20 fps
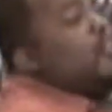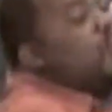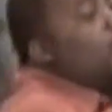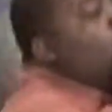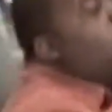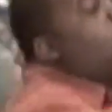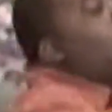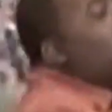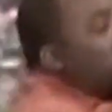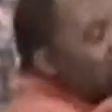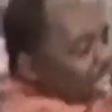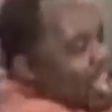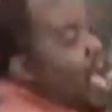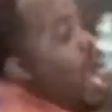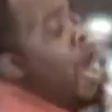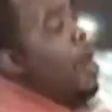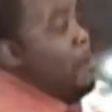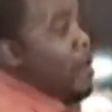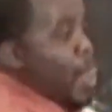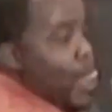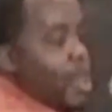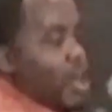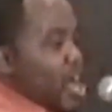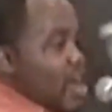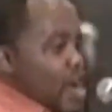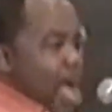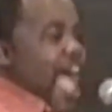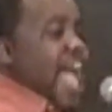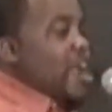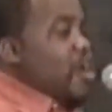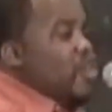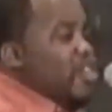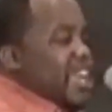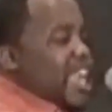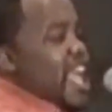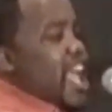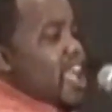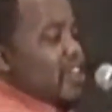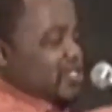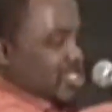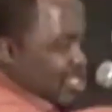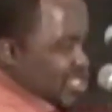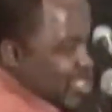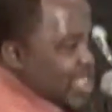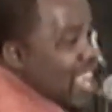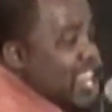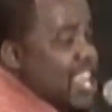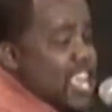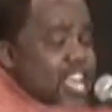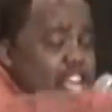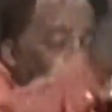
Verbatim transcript: you all to come. I don't care, sinner,